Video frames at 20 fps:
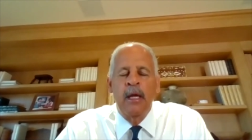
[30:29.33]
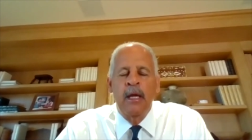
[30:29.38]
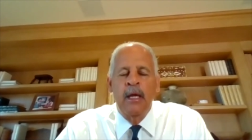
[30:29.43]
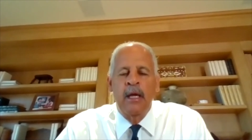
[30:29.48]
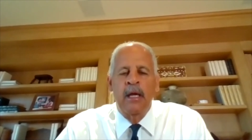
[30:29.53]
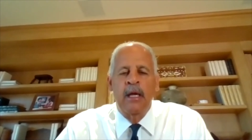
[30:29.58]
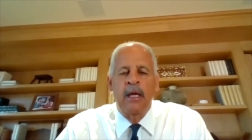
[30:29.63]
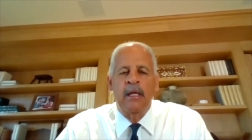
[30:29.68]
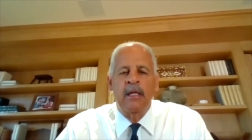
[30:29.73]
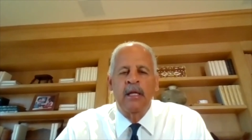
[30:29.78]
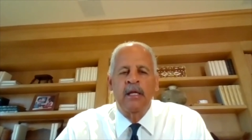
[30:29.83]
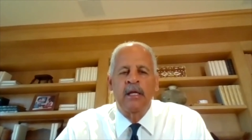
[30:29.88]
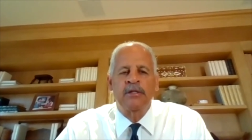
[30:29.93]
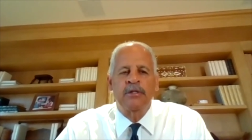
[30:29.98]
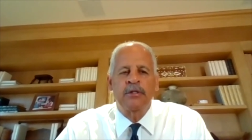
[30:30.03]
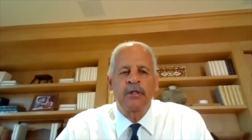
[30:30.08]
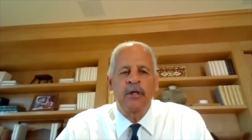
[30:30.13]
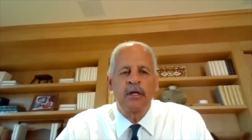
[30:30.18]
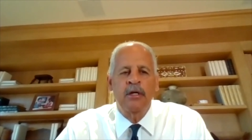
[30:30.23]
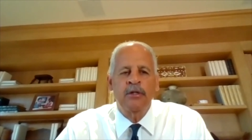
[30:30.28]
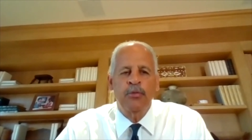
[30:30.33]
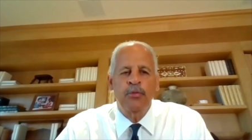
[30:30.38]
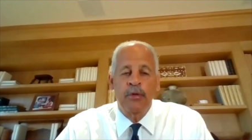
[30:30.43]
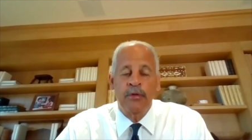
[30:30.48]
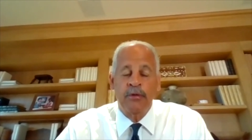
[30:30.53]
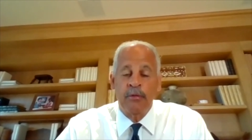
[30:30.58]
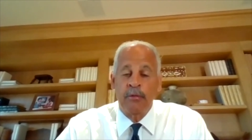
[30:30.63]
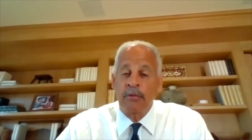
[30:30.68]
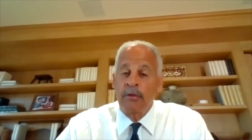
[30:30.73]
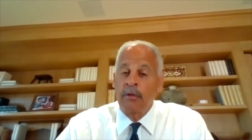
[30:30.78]
And it starts
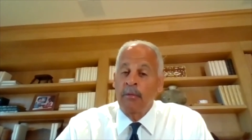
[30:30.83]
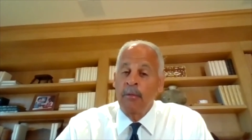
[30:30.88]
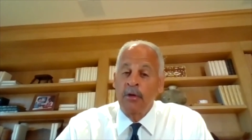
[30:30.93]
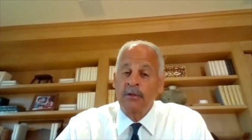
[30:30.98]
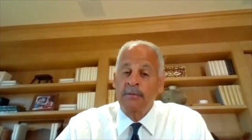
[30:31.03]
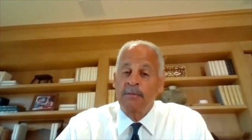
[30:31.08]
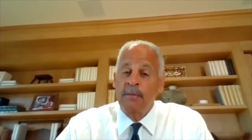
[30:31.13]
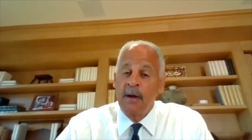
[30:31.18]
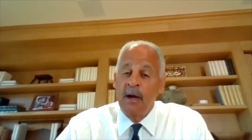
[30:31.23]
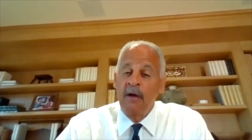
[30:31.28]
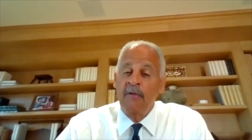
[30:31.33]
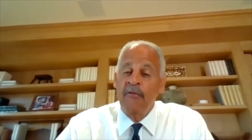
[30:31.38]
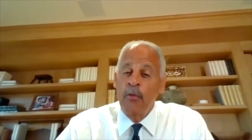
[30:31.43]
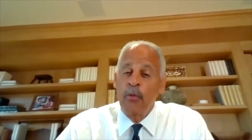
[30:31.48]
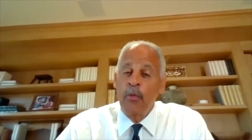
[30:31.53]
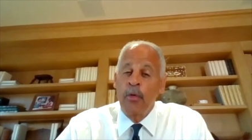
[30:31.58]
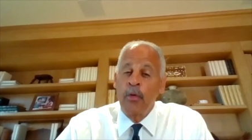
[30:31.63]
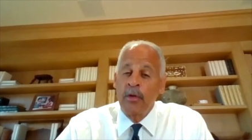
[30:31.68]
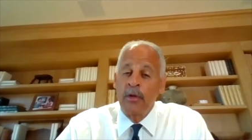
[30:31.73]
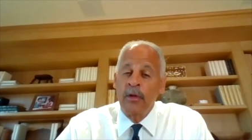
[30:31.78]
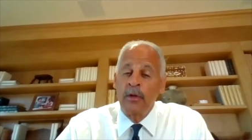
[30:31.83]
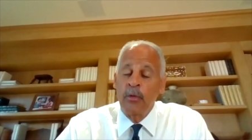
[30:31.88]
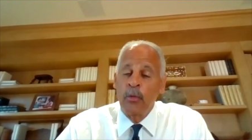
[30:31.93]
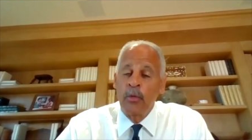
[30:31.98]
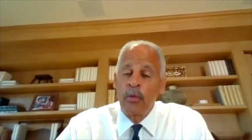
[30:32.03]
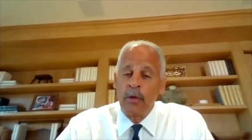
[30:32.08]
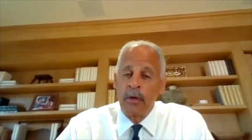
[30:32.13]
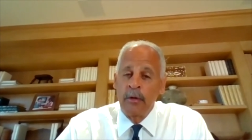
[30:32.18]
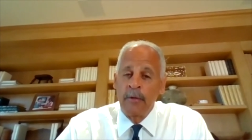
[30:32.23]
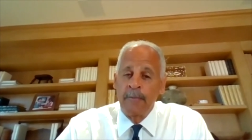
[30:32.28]
with the most powerful word in the
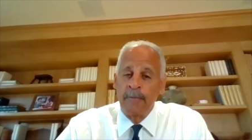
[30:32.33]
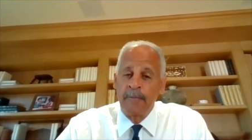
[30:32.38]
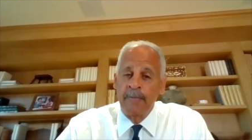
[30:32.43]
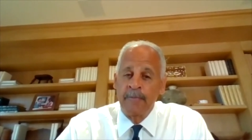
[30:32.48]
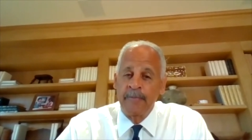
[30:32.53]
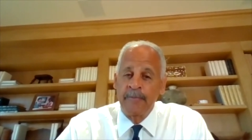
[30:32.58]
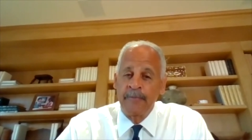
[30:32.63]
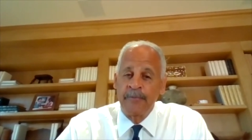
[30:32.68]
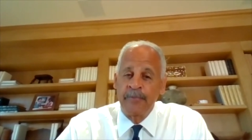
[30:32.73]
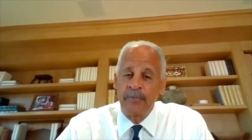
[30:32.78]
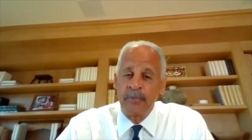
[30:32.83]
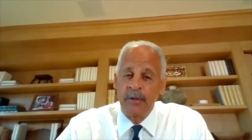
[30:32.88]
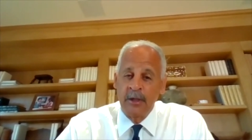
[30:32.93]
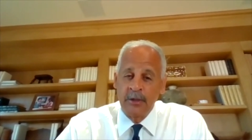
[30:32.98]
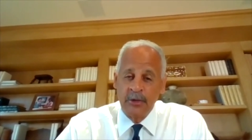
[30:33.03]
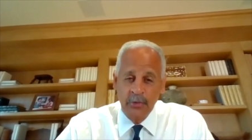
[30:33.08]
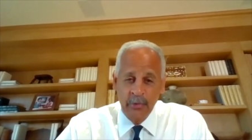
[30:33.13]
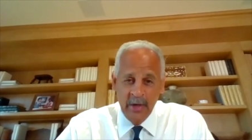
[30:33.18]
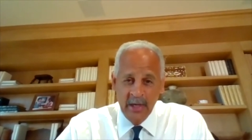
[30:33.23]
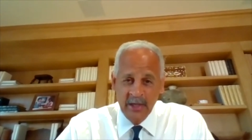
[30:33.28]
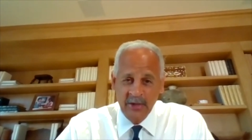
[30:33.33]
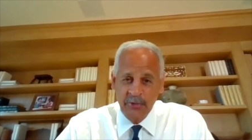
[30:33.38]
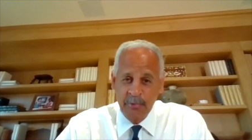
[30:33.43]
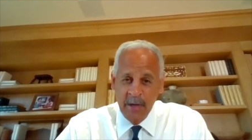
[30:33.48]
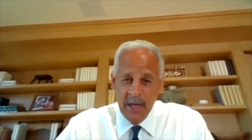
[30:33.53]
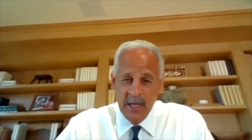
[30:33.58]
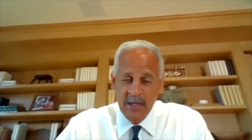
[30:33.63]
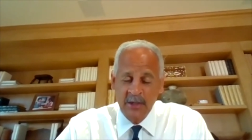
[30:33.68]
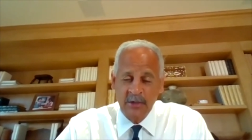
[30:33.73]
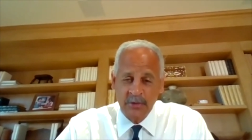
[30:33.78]
world. The
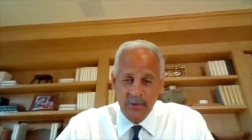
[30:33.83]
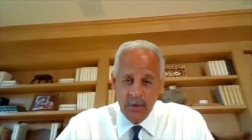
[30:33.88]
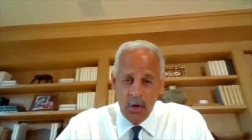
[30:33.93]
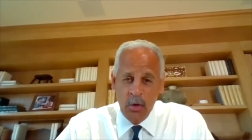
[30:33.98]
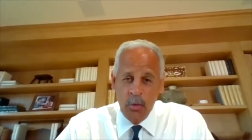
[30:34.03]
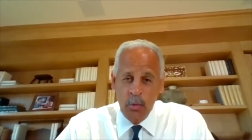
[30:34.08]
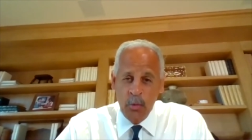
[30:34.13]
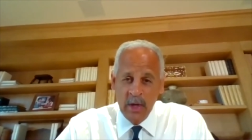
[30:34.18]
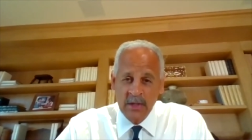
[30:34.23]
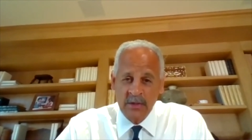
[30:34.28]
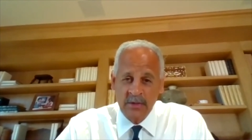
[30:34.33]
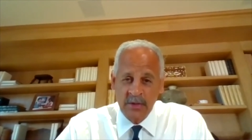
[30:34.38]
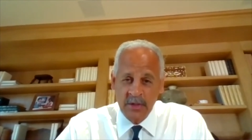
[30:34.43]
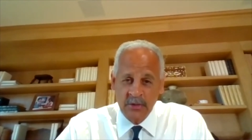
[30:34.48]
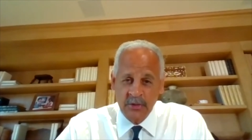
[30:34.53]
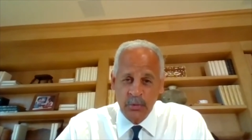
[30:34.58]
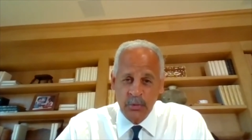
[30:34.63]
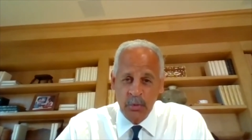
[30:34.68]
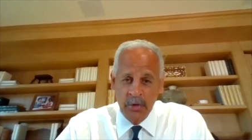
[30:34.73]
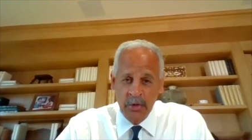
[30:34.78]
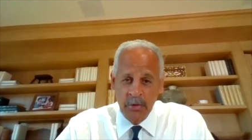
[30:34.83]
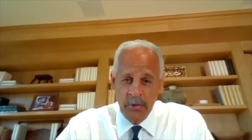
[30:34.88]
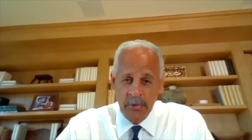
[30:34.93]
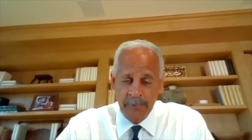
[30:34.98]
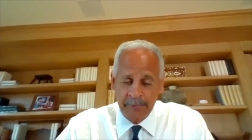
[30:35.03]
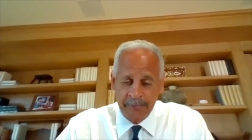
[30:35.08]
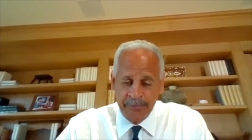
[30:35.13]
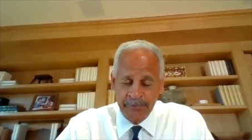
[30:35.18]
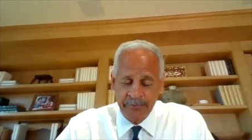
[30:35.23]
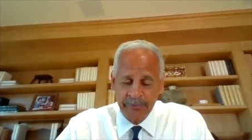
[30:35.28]
transformation is always this word.
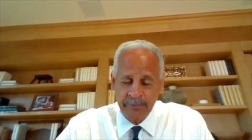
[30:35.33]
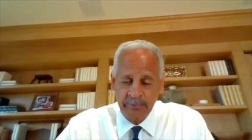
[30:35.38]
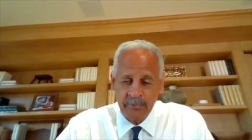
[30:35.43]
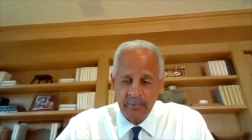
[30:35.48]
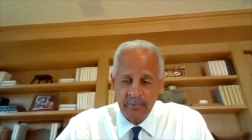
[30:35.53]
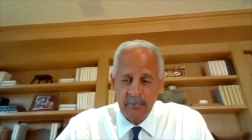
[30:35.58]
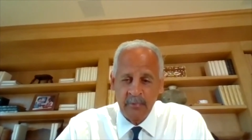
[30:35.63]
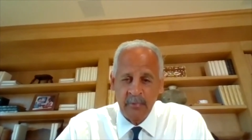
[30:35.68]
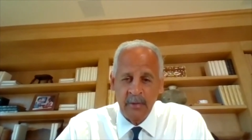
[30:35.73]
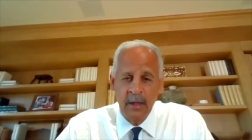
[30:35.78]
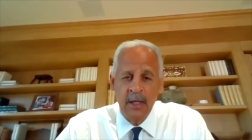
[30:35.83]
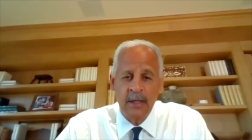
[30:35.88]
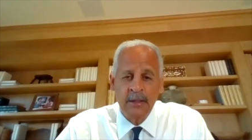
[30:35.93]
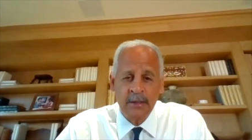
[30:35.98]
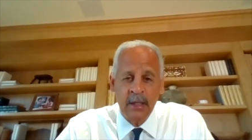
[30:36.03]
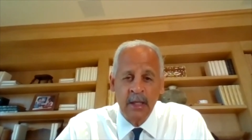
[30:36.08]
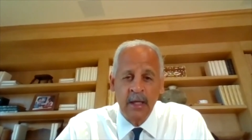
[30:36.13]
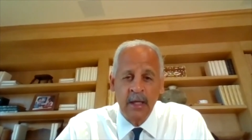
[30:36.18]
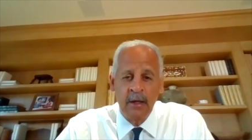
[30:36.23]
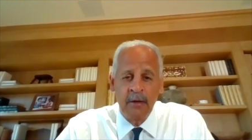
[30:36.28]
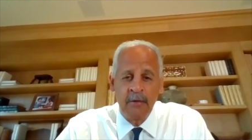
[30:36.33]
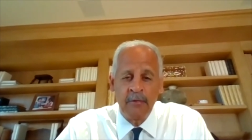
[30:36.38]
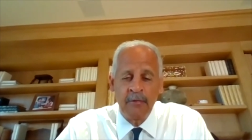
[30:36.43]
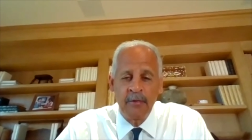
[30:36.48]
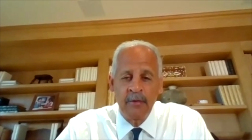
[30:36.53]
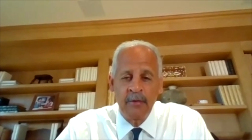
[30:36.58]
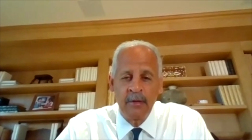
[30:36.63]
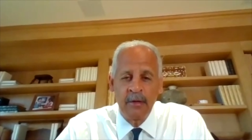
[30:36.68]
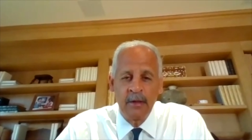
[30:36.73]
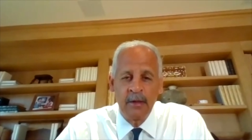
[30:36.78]
It's love.
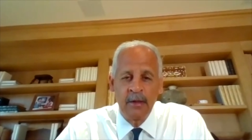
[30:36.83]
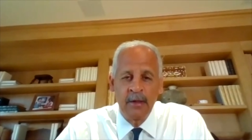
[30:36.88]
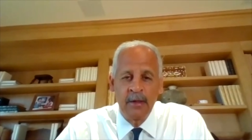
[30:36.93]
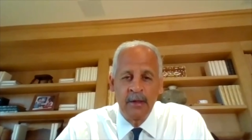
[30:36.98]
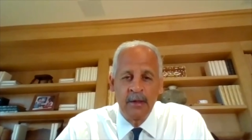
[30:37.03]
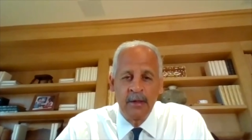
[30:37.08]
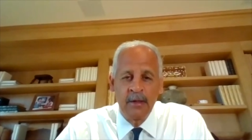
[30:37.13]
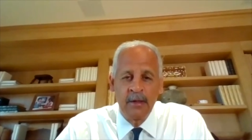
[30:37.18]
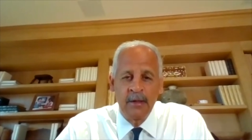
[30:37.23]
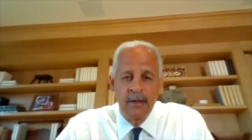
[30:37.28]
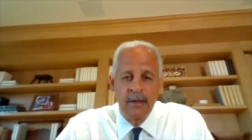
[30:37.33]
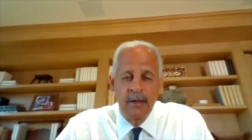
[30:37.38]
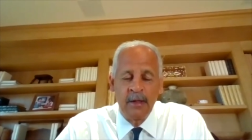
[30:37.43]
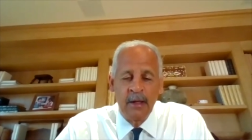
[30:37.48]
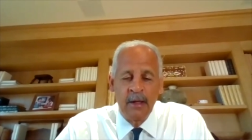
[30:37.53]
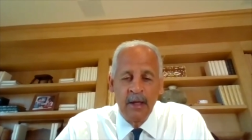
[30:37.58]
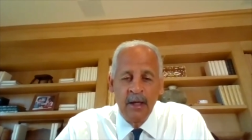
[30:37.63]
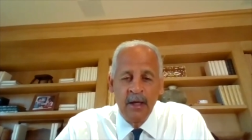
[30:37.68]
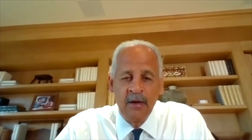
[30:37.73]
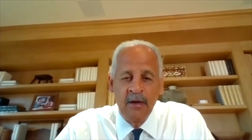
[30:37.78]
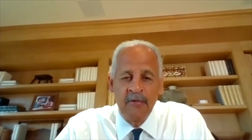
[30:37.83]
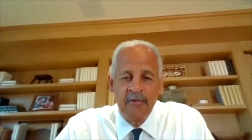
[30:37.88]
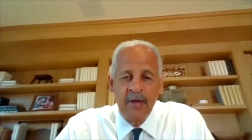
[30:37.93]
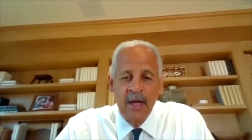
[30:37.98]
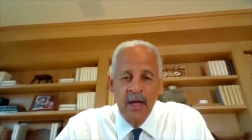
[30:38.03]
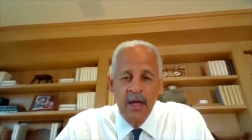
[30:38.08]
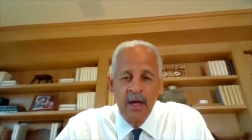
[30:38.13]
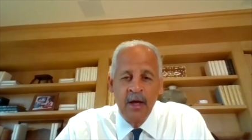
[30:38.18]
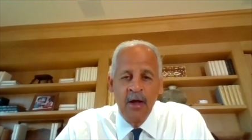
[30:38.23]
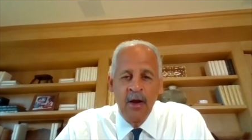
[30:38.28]

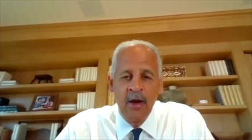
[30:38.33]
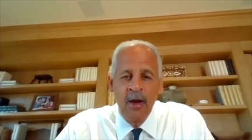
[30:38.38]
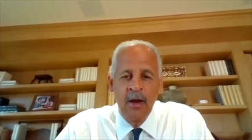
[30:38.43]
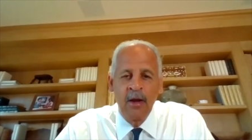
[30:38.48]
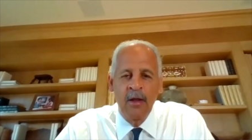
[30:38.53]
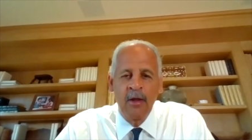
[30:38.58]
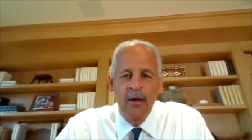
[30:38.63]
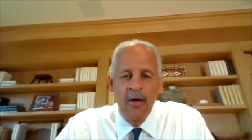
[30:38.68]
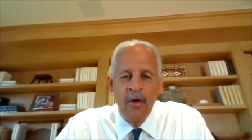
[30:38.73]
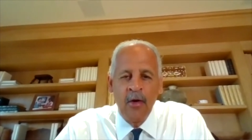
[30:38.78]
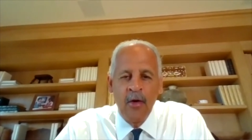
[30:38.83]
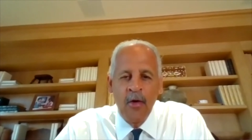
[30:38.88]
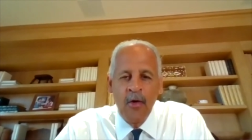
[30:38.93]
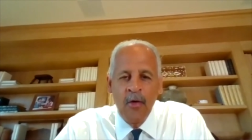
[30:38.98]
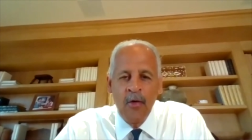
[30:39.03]
Love, Love.